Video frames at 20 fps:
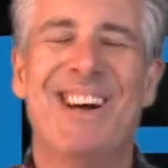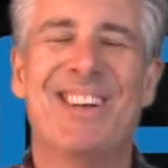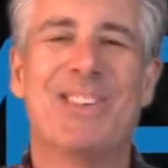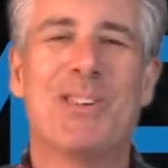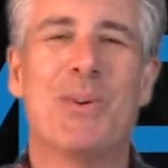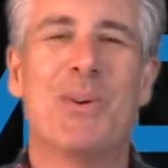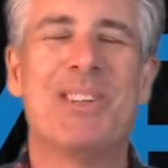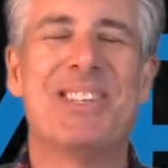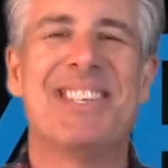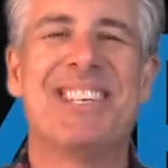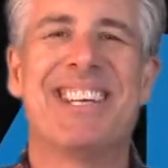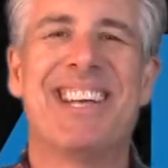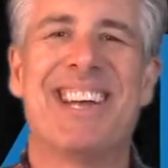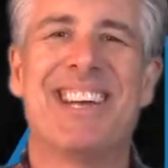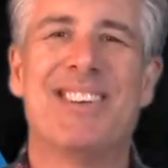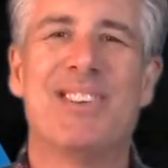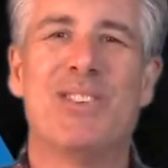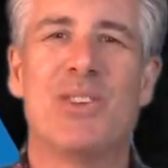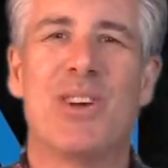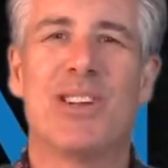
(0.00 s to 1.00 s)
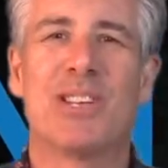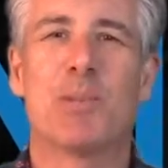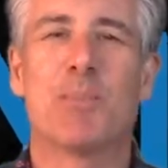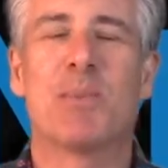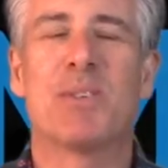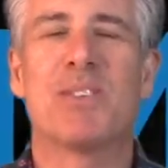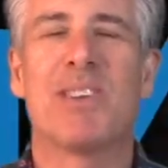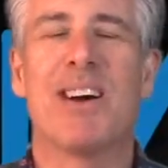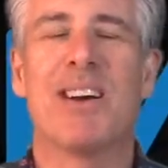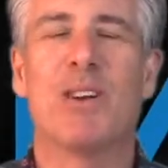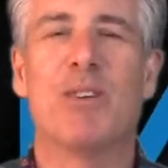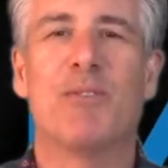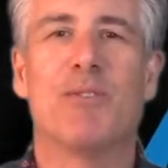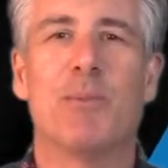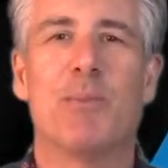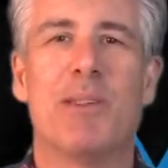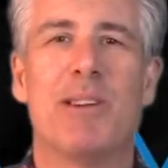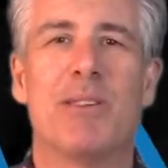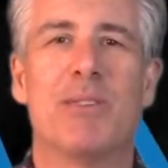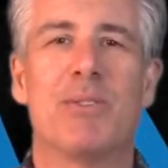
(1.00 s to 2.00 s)
So once again, John Sposato
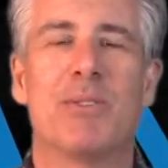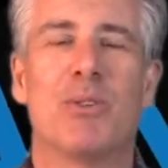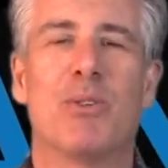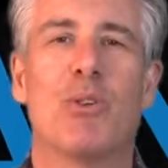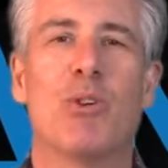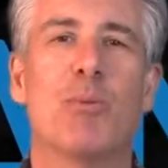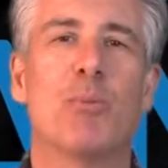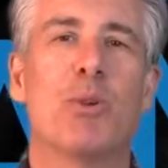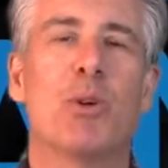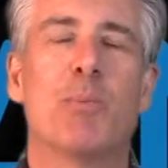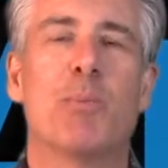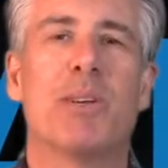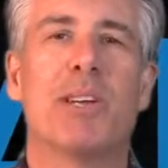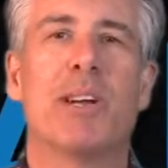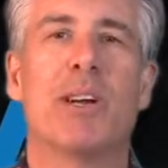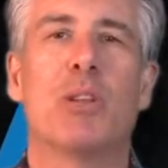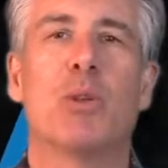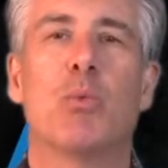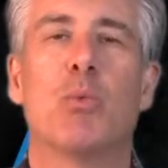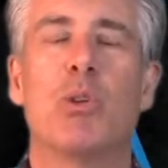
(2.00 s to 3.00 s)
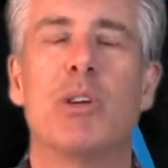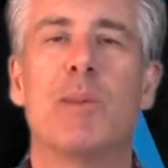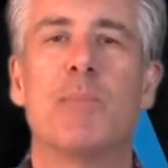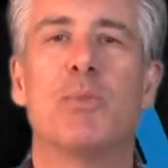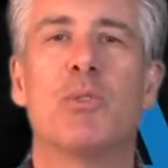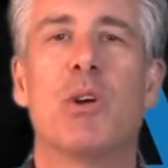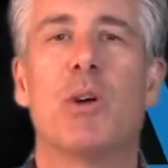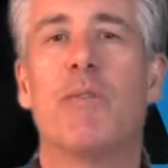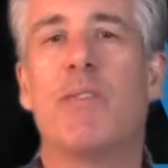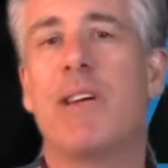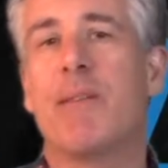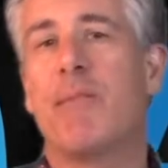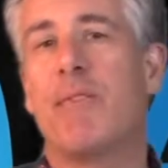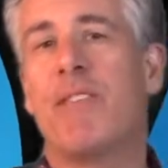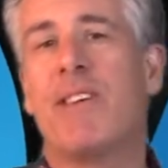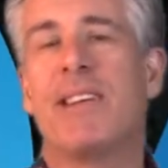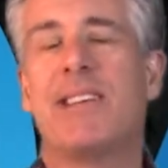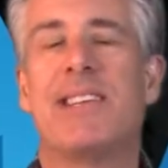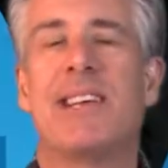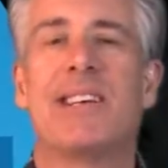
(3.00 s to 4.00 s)
from the Arizona Home Group at Keller Williams. Hope you have a
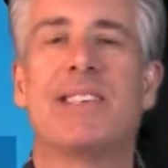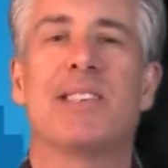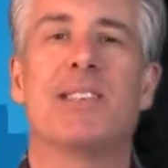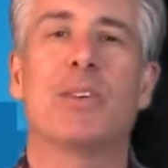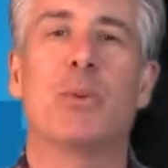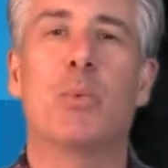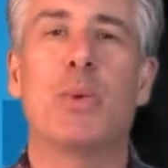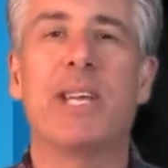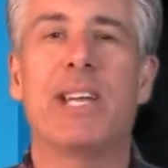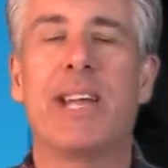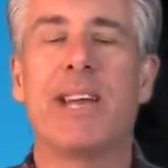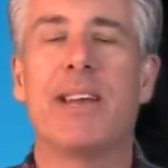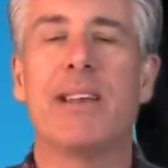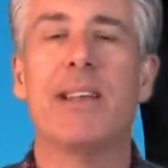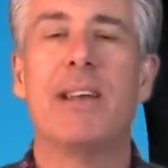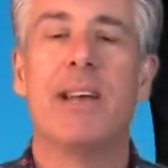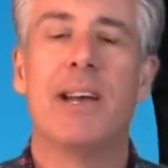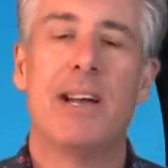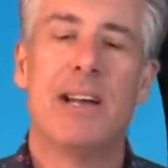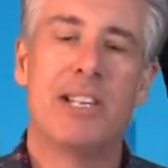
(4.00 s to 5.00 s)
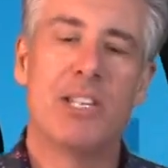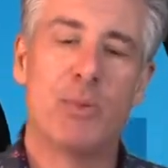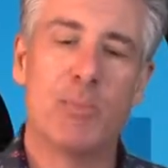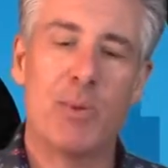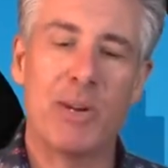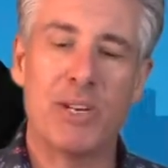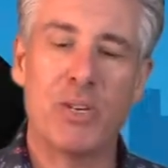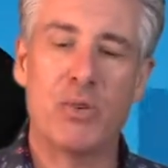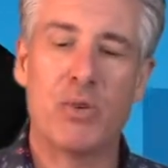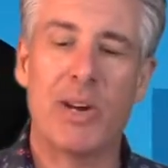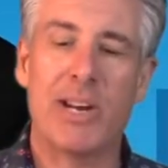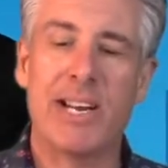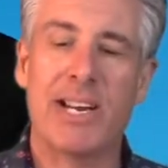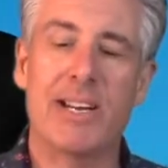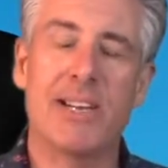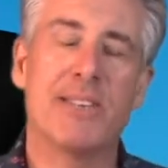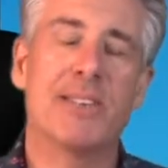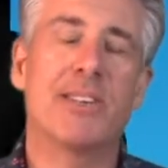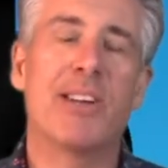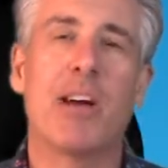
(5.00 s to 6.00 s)
fantastic weekend. Spring
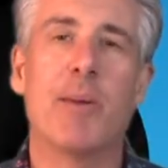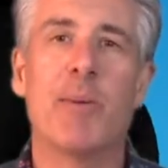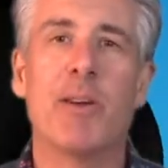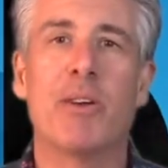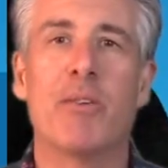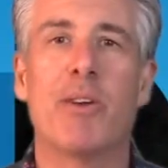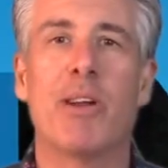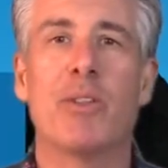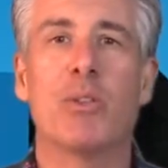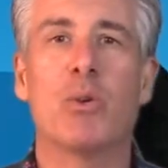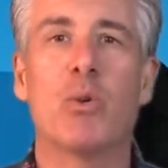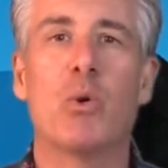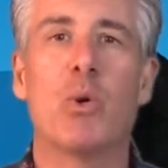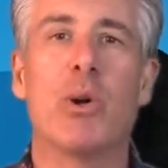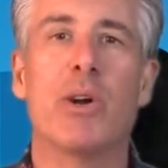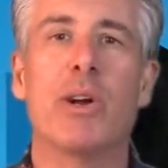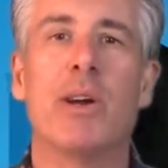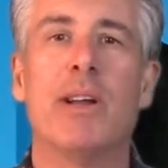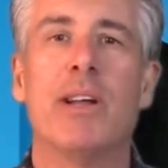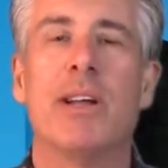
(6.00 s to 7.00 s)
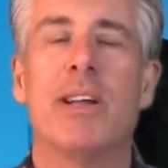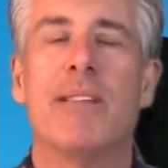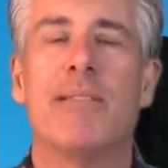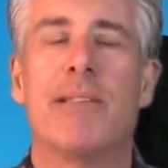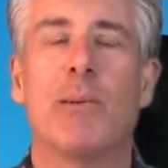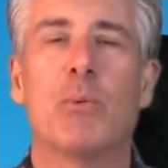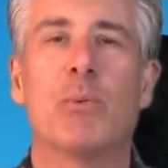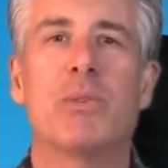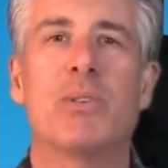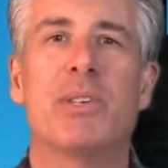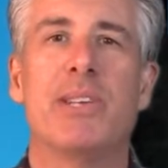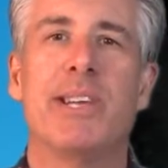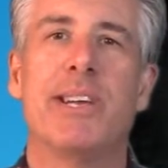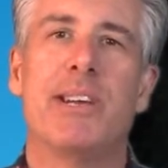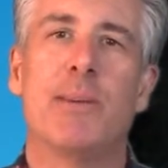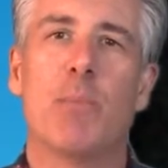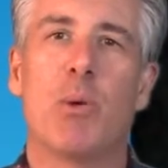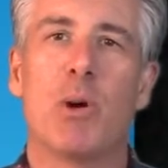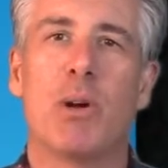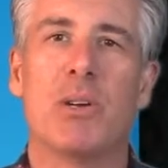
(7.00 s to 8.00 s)
training is coming around the corner, and we'll see you
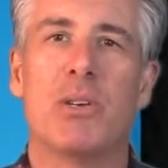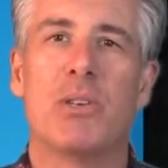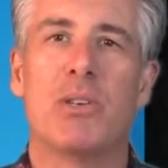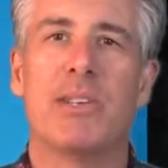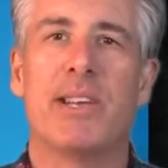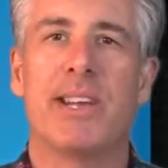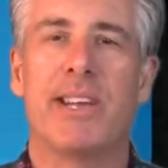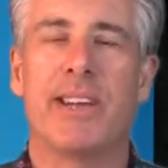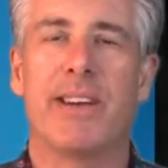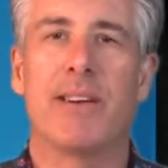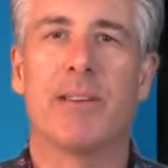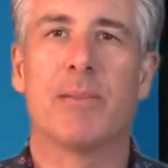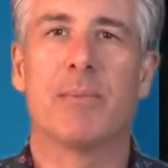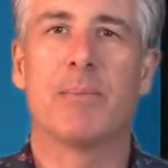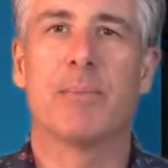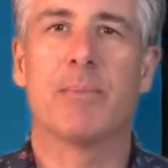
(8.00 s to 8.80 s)
in March. Take care.